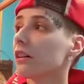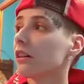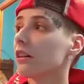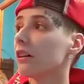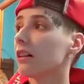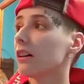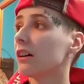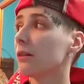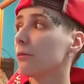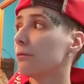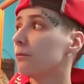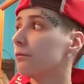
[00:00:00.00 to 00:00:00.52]

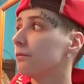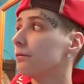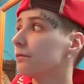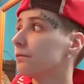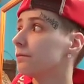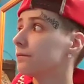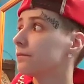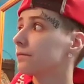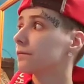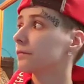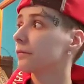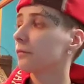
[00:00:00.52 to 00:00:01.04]
Um,
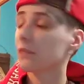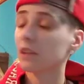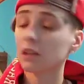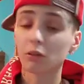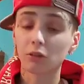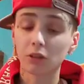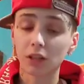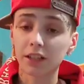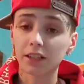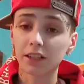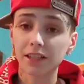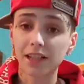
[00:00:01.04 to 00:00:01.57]

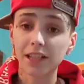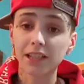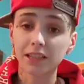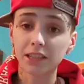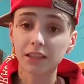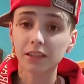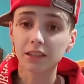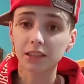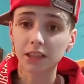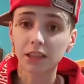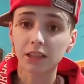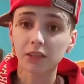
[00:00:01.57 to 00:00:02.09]
granted, I
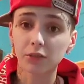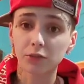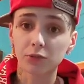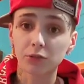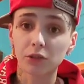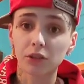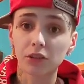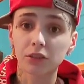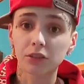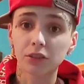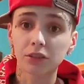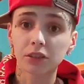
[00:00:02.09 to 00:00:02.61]
did take the
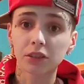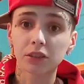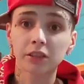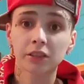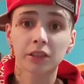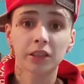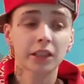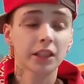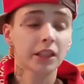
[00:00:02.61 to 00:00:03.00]
drugs,